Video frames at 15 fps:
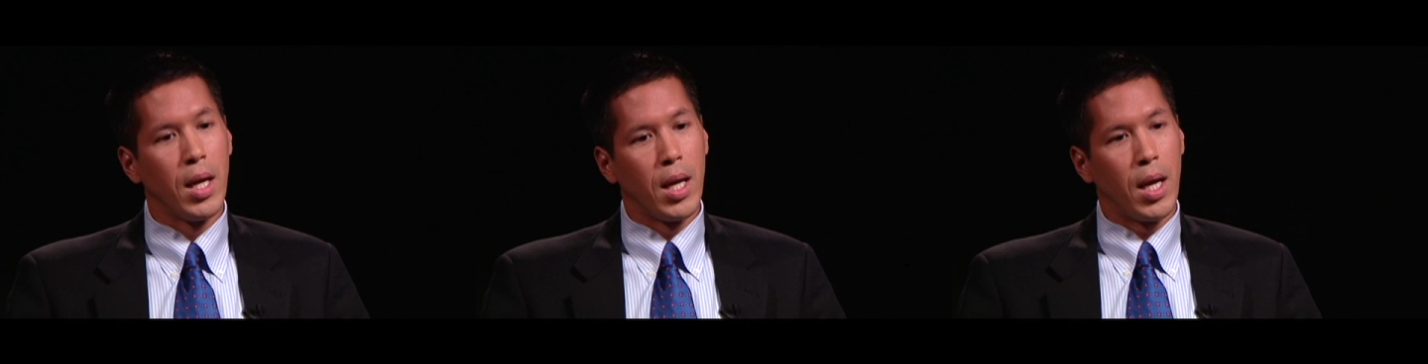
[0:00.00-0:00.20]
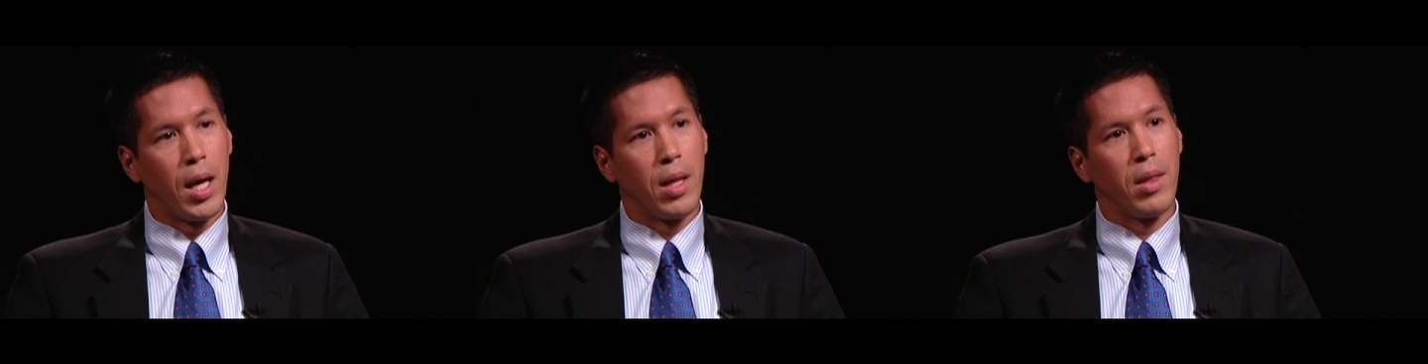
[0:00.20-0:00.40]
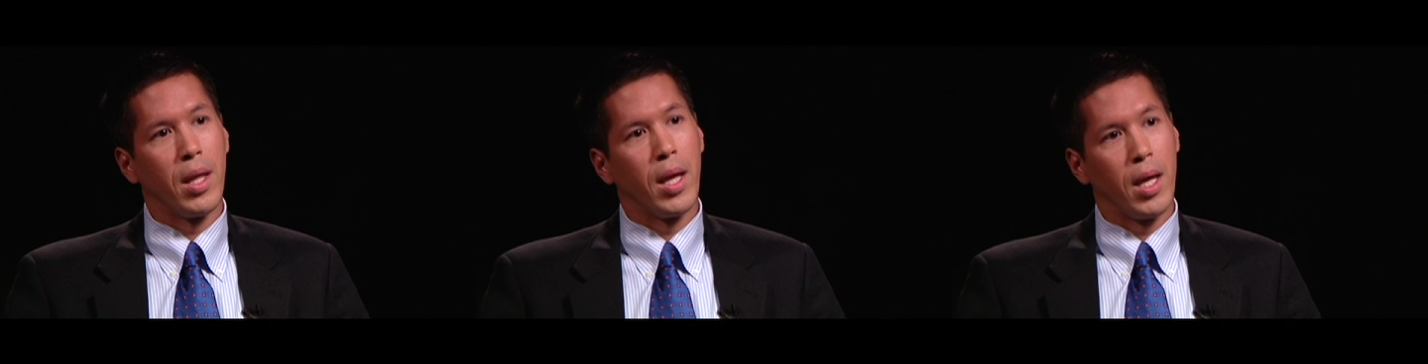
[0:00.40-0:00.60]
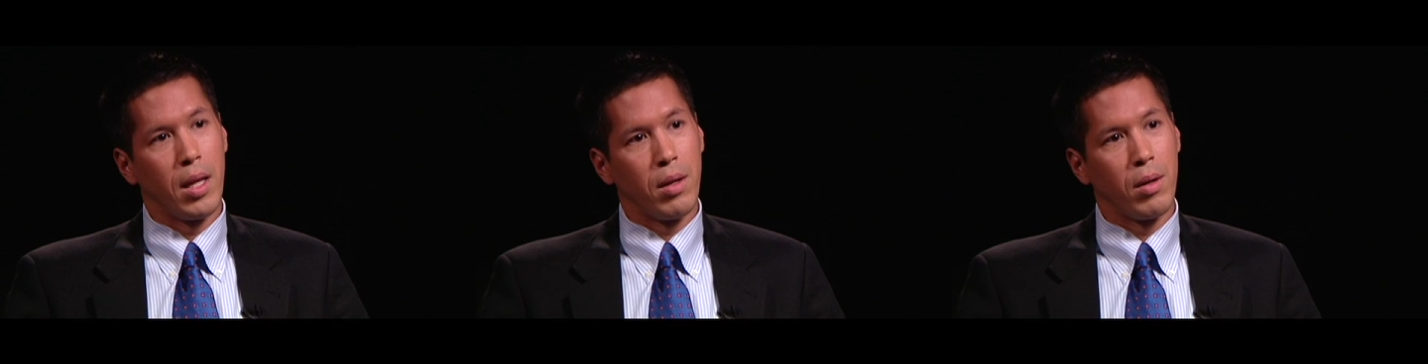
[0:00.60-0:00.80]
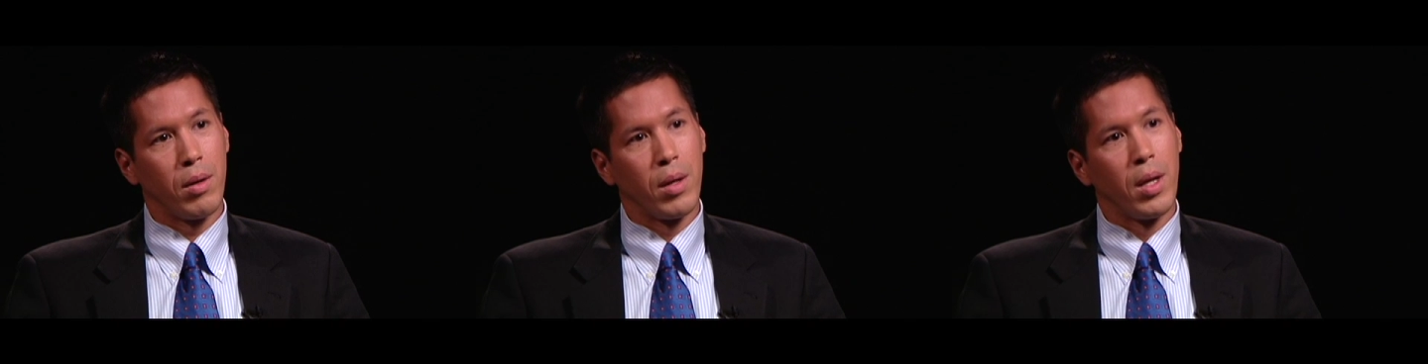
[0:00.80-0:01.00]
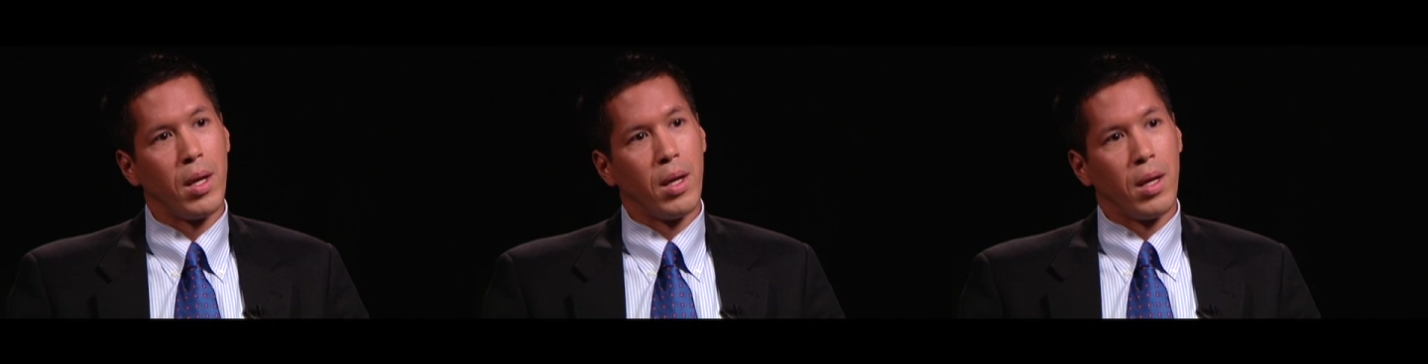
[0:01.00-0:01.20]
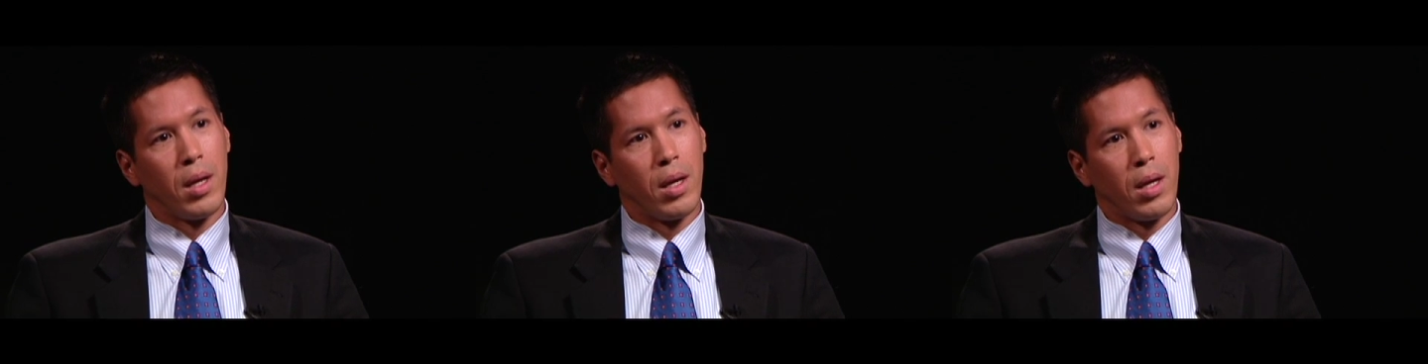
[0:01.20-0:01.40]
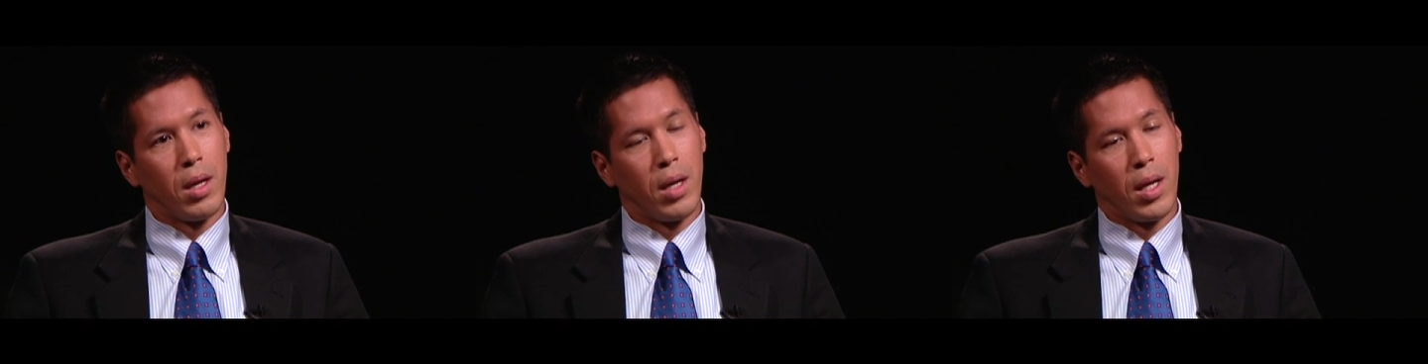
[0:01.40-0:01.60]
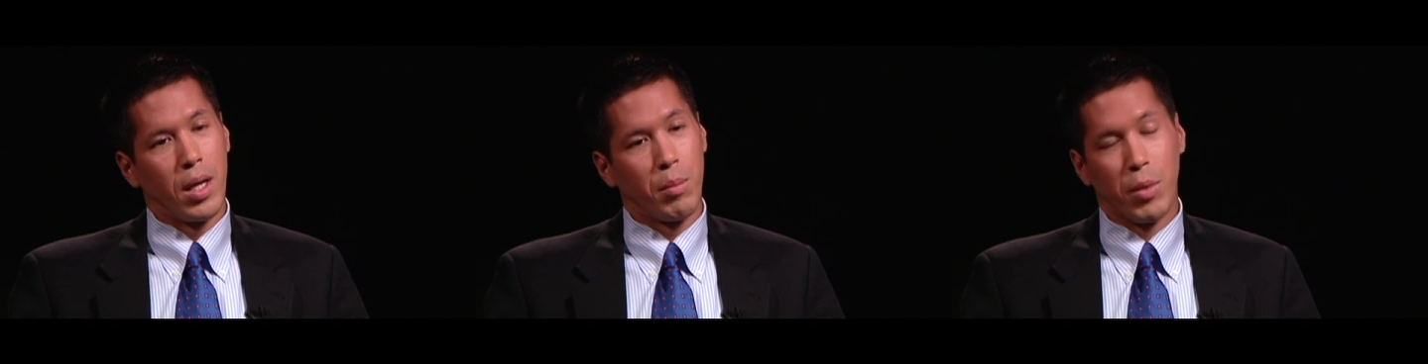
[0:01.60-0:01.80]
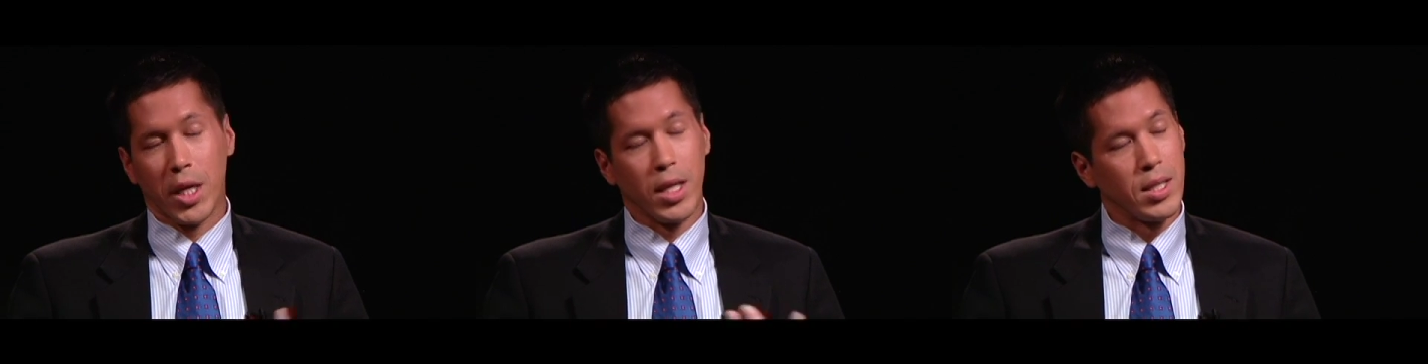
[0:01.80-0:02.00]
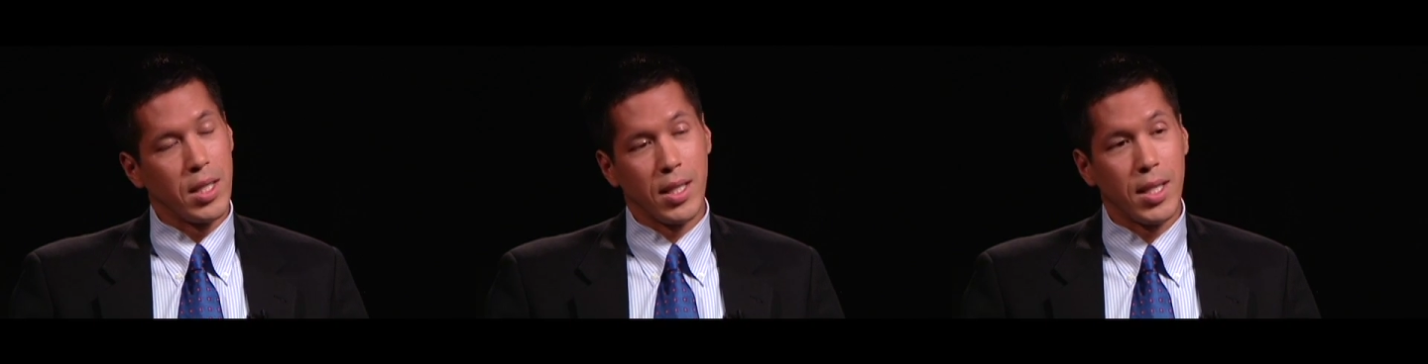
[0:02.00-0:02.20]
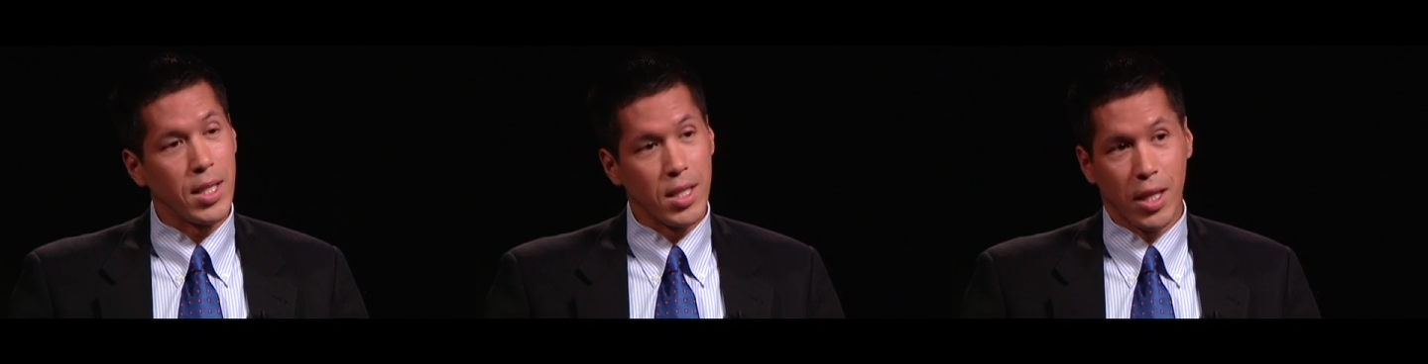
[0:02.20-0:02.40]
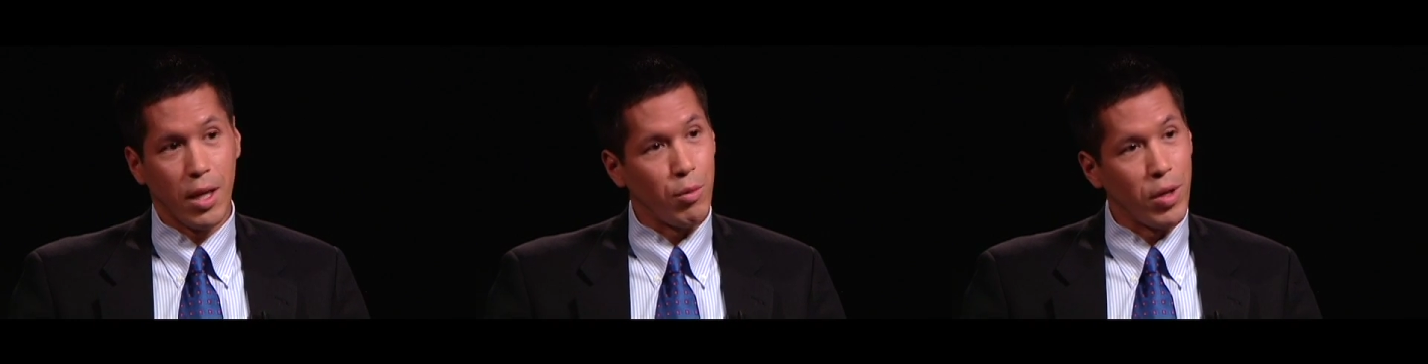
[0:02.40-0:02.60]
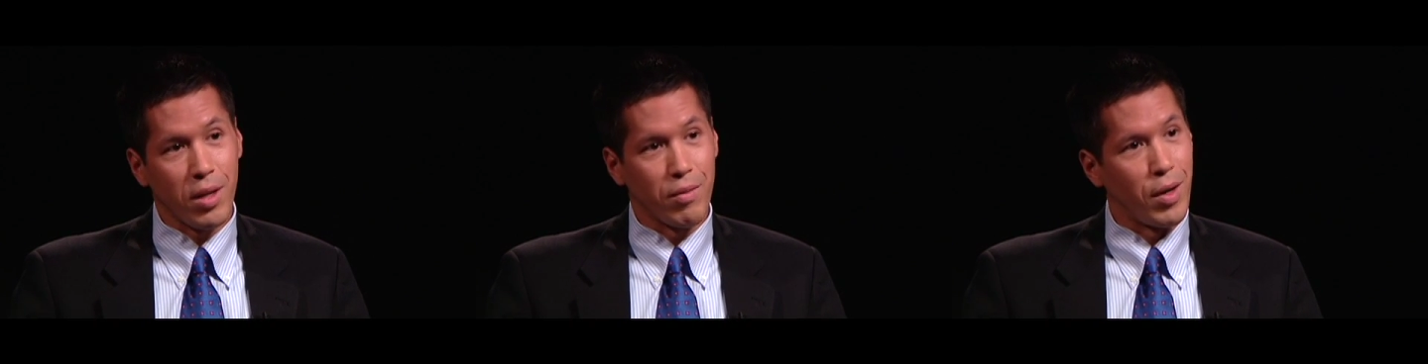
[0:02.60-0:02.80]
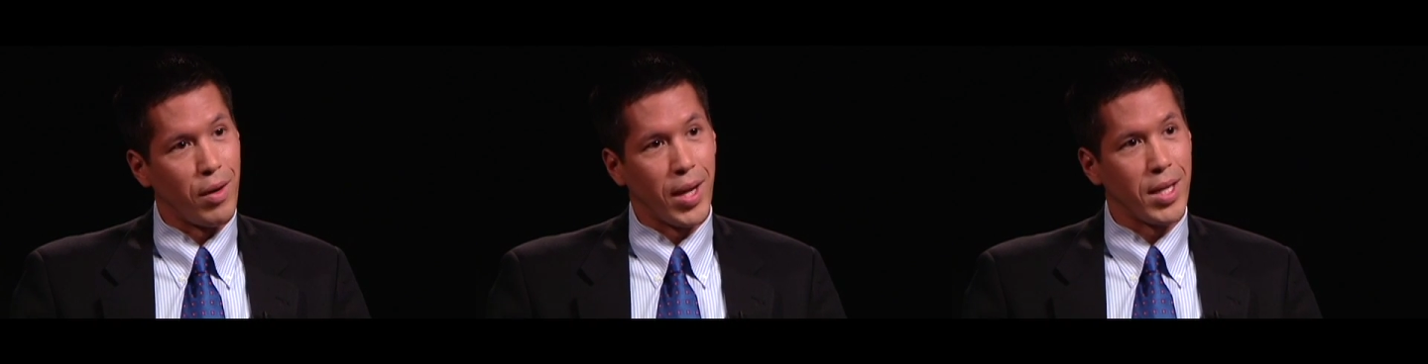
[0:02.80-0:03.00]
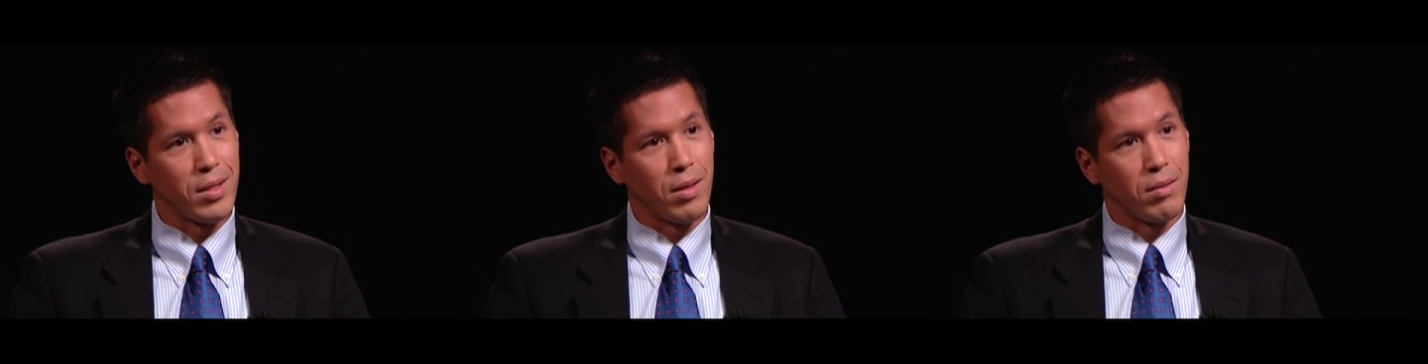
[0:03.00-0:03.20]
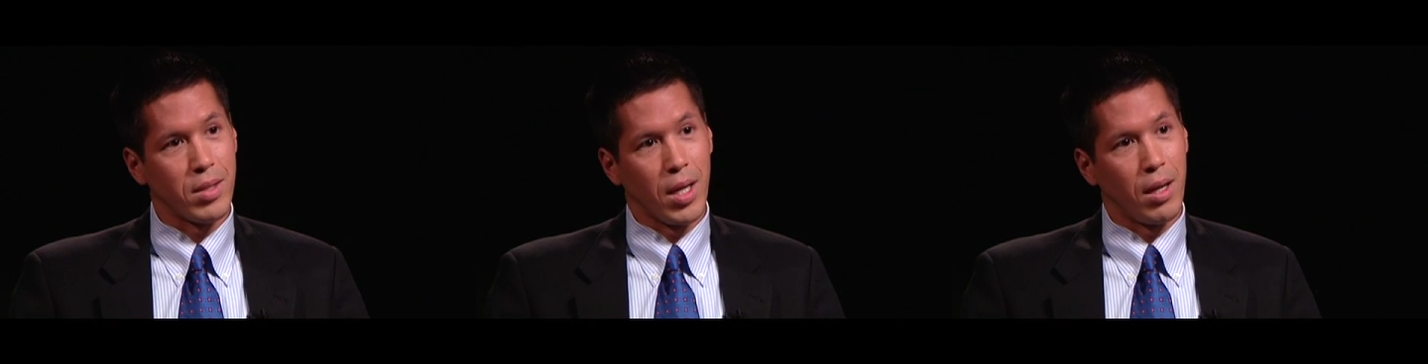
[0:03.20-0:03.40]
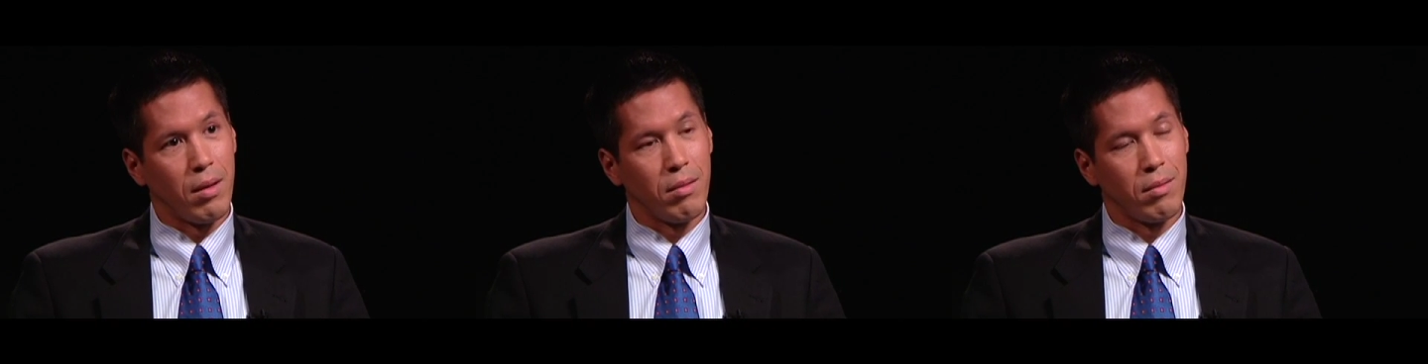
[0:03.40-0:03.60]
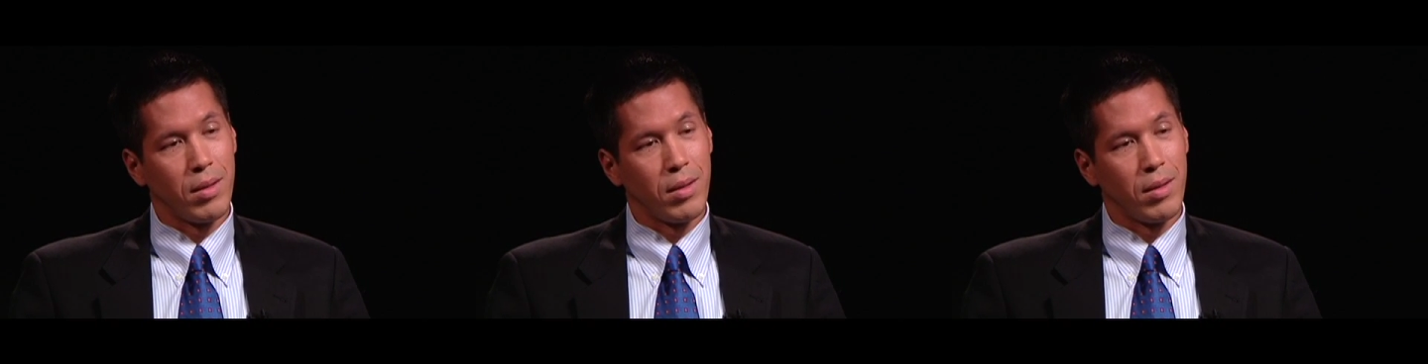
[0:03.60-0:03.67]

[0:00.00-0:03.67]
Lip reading: And then, because it doesn't get rid of Don't Ask, Don't Tell.